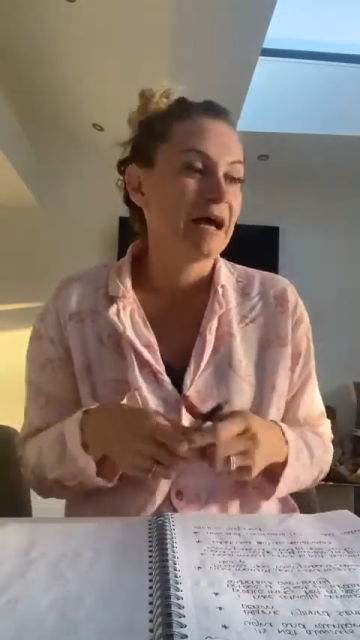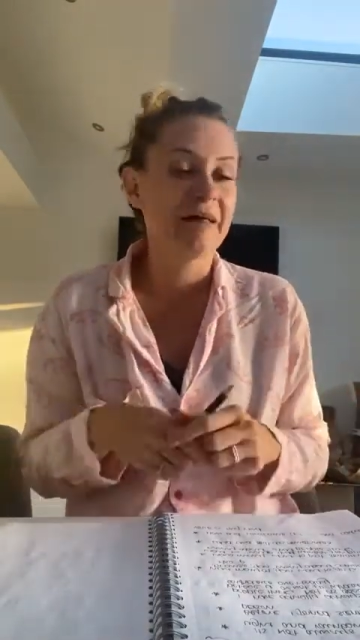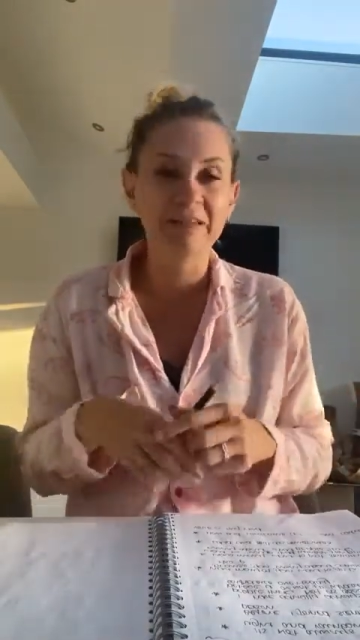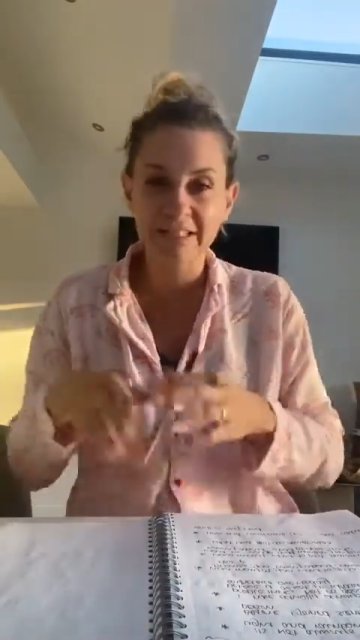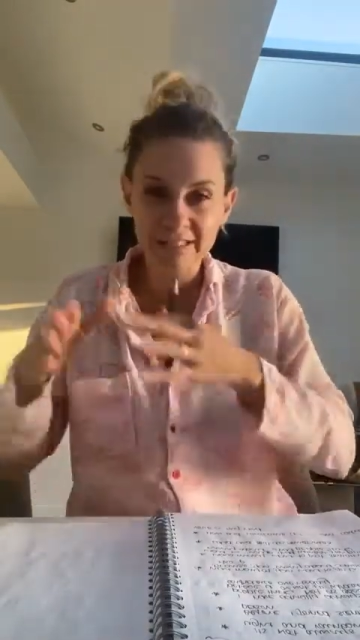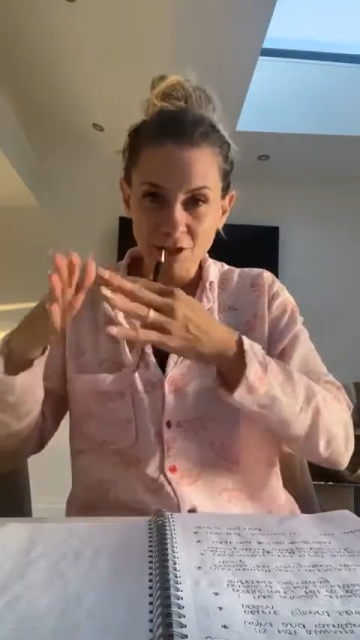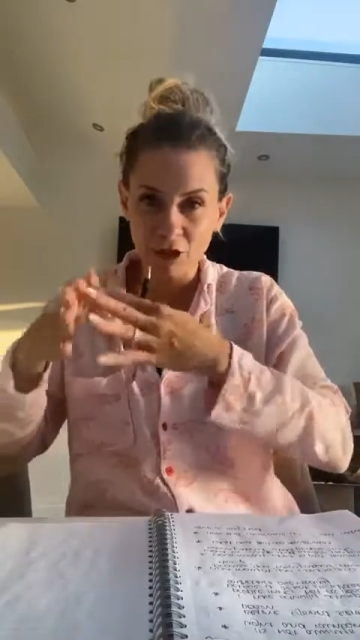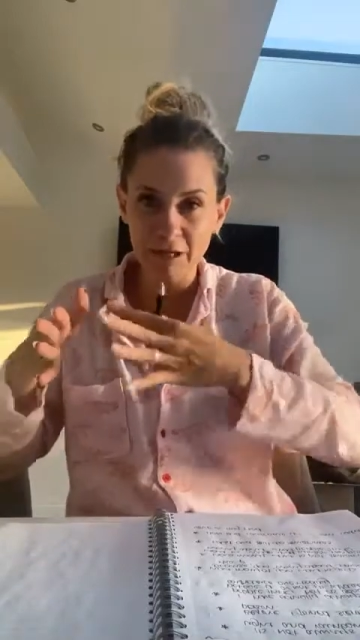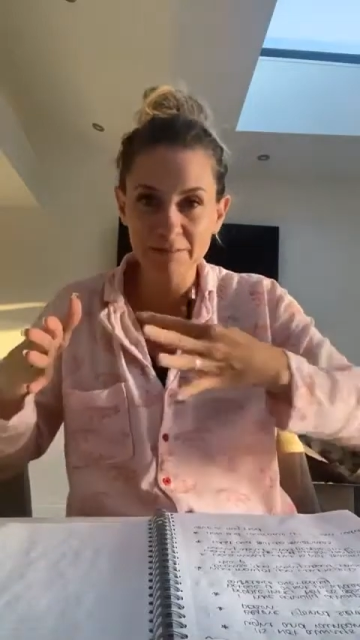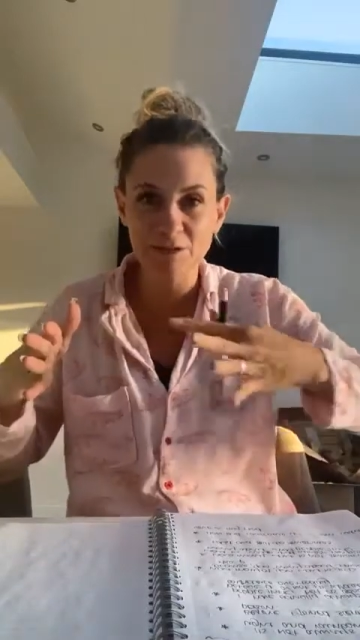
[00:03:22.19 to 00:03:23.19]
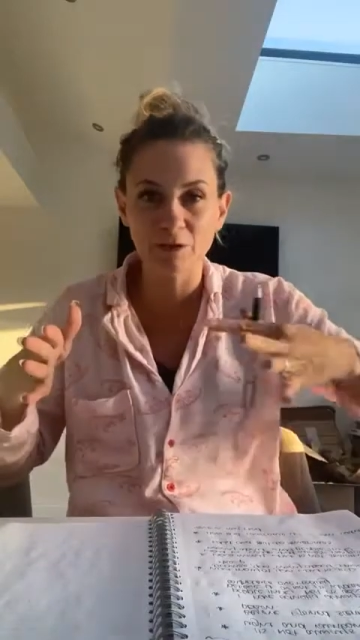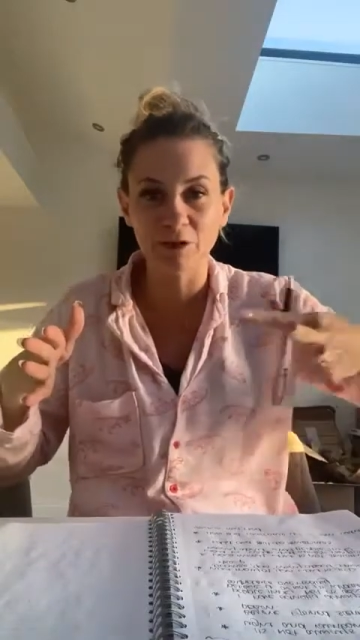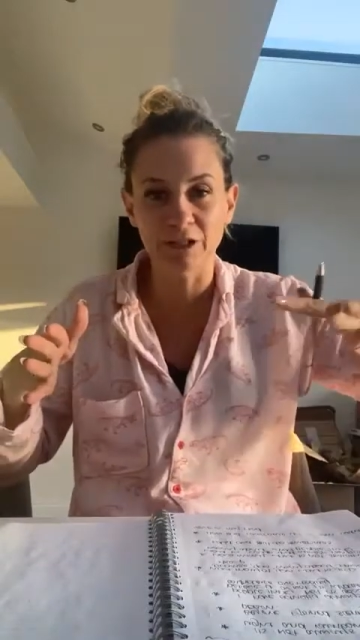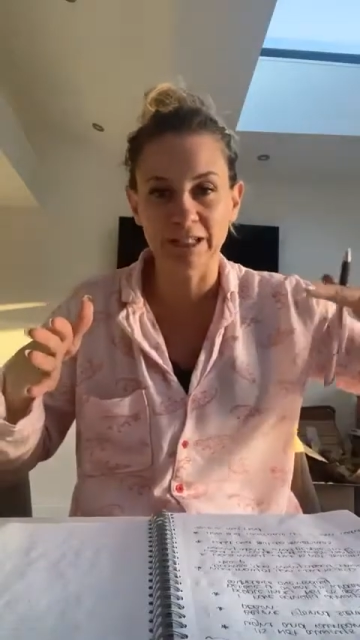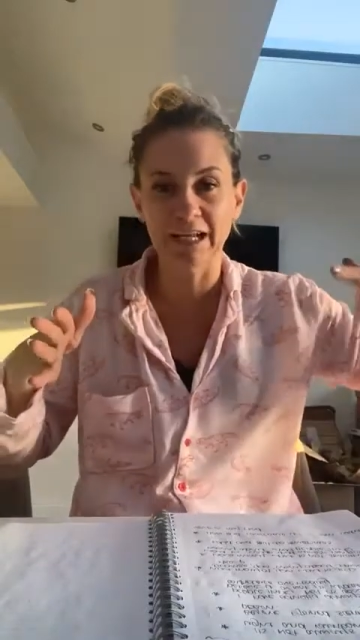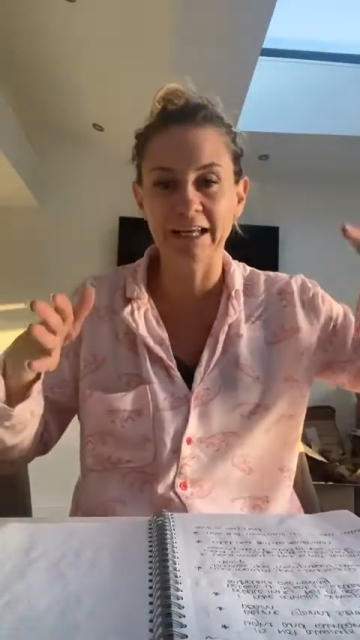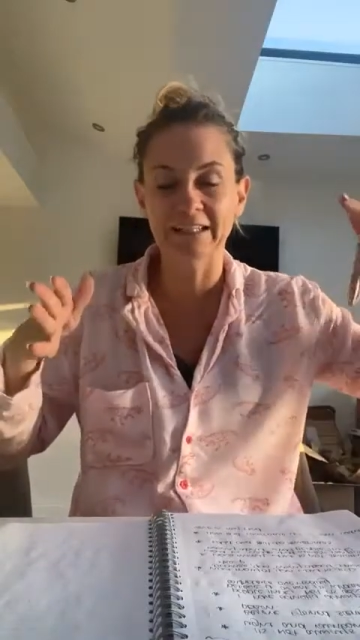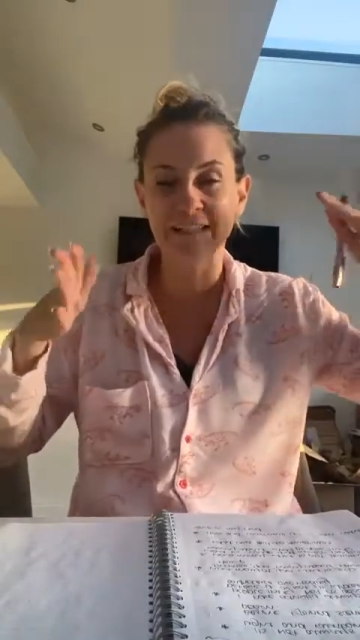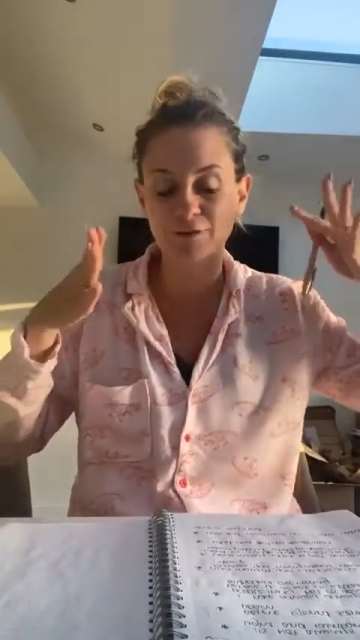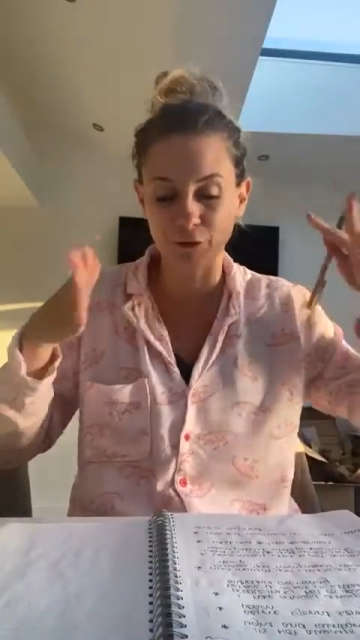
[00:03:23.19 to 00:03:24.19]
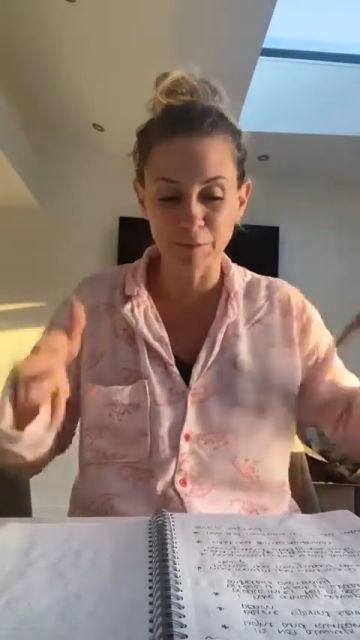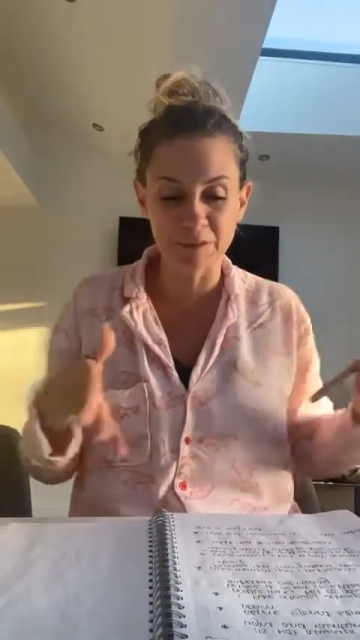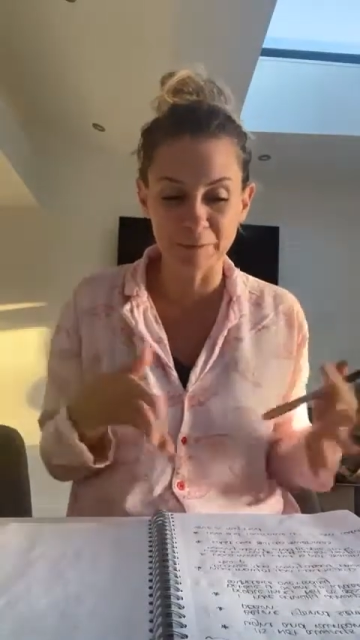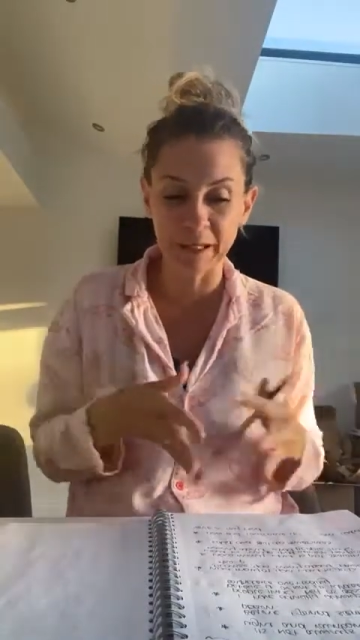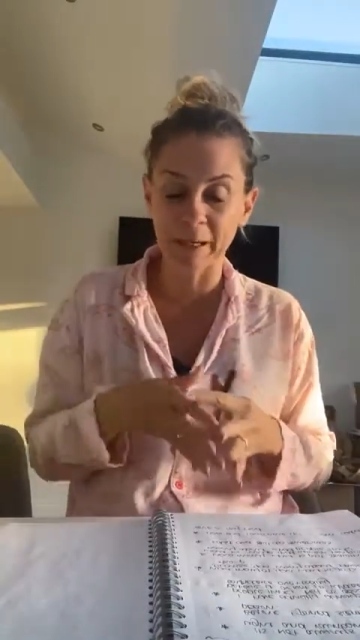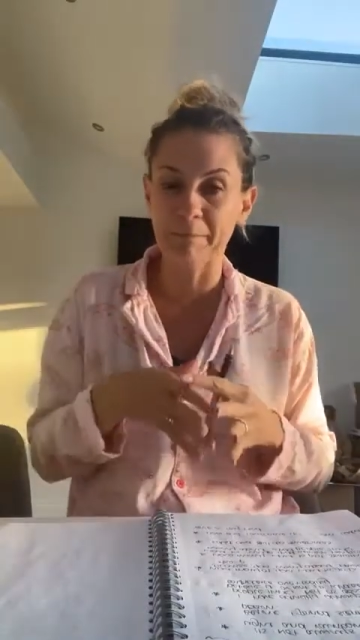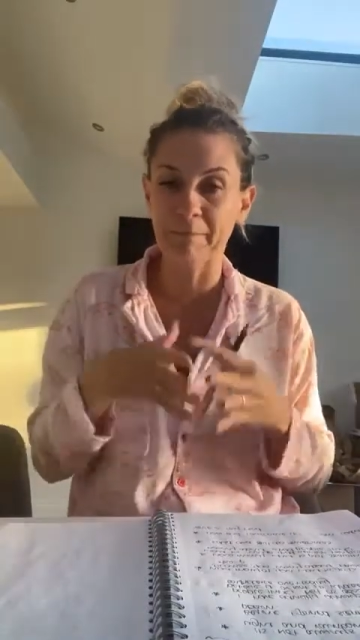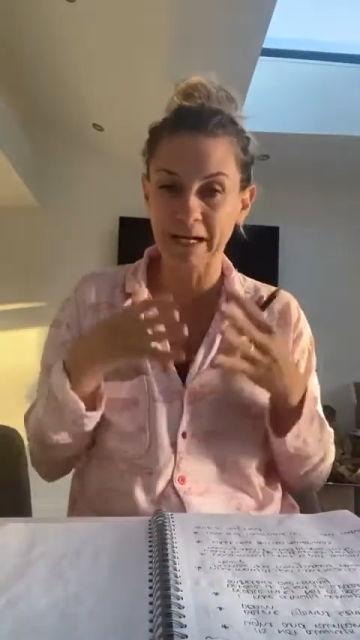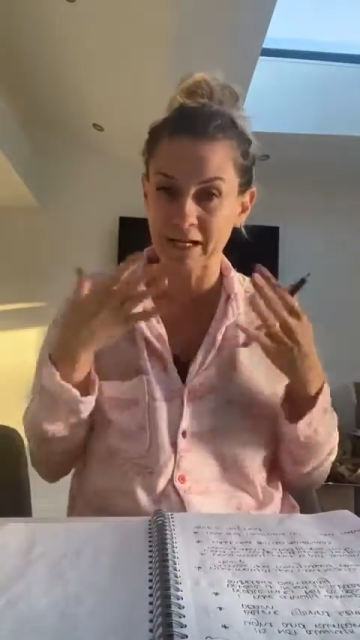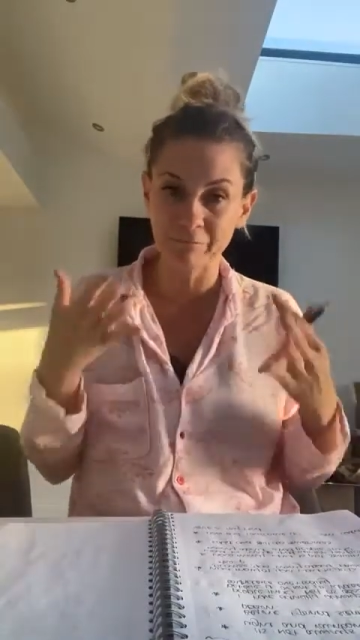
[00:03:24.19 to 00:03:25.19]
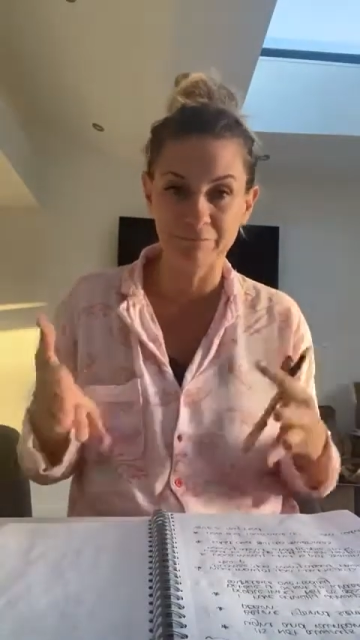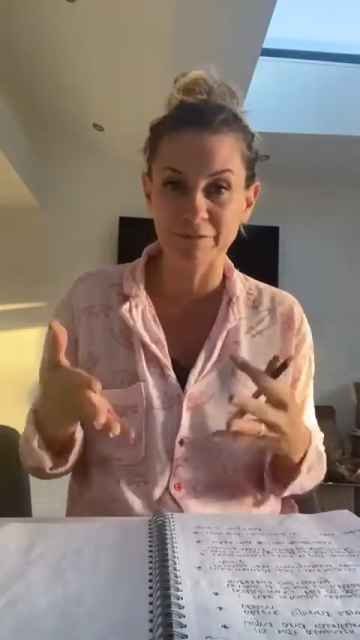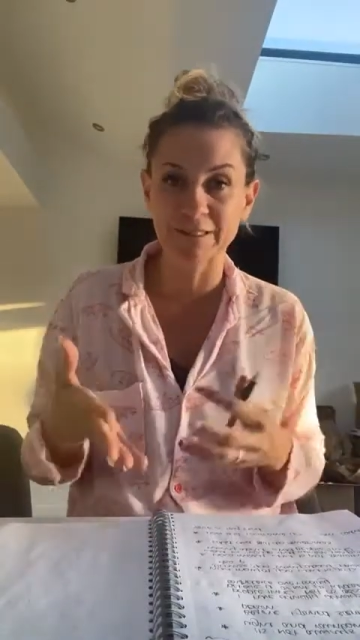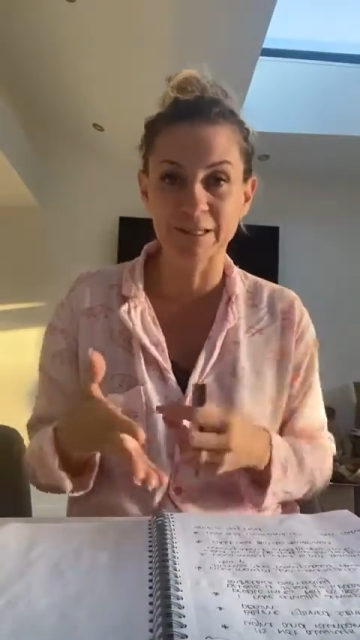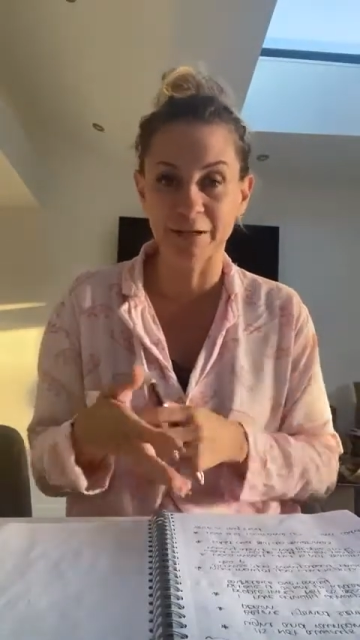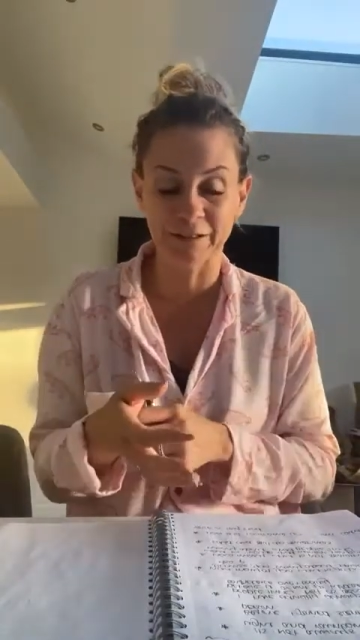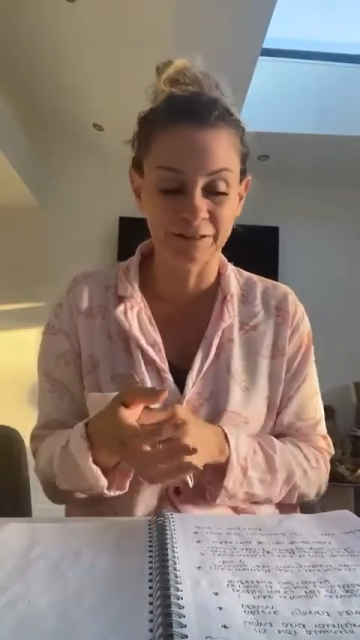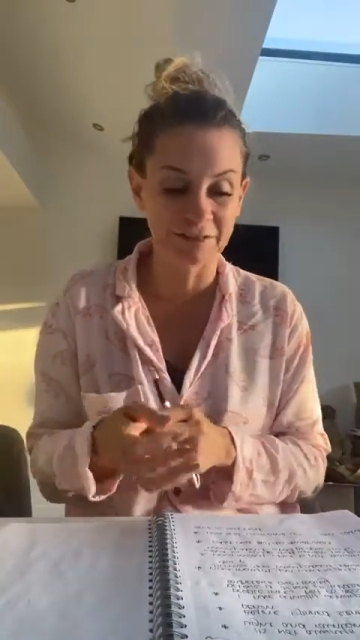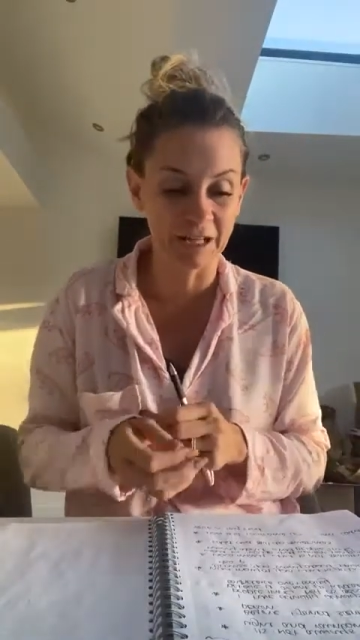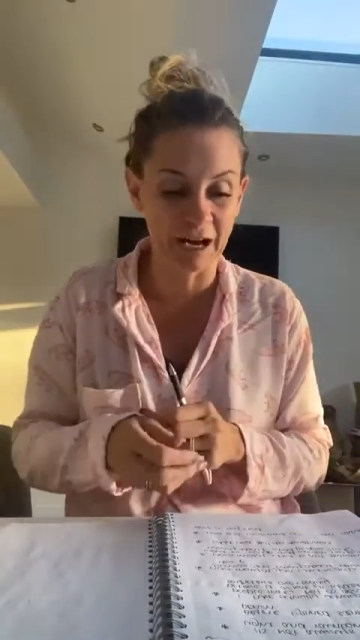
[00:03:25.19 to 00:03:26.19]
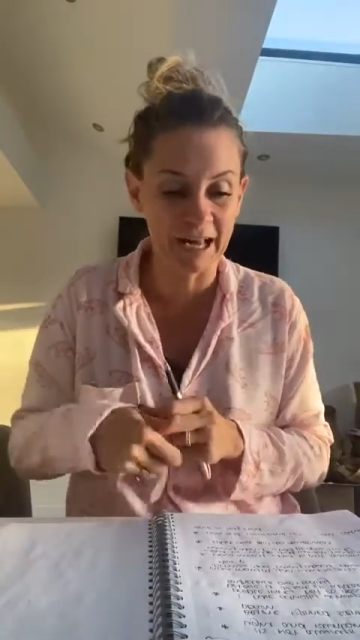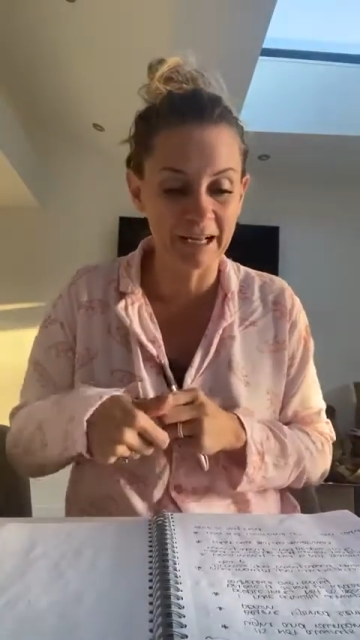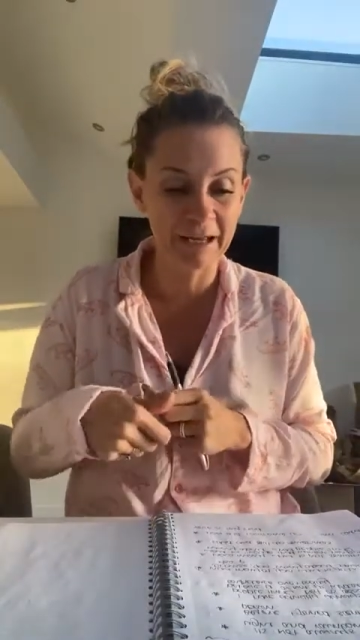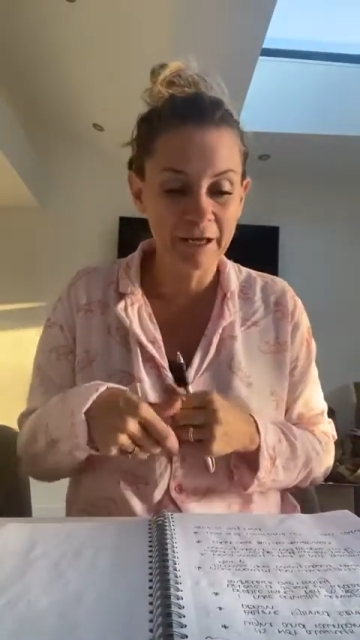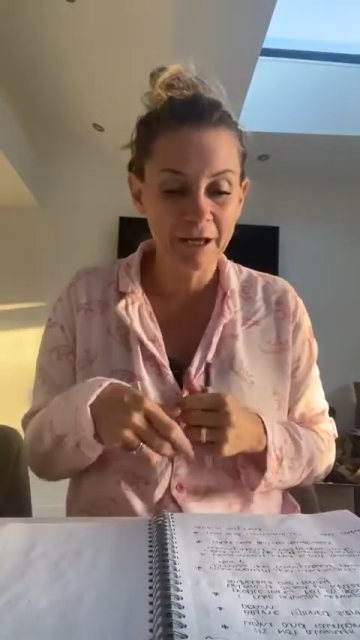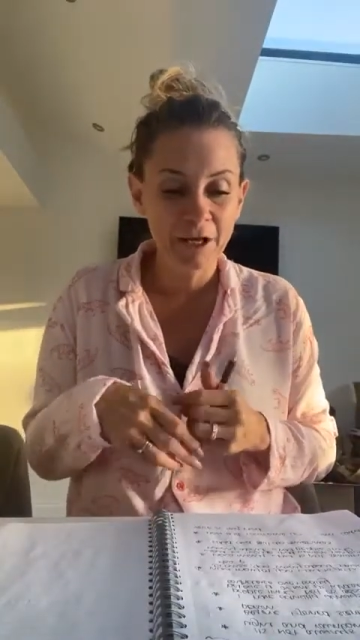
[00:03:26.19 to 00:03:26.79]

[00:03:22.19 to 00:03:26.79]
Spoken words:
And then as time's gone on and this group has become my comfort zone, if you like,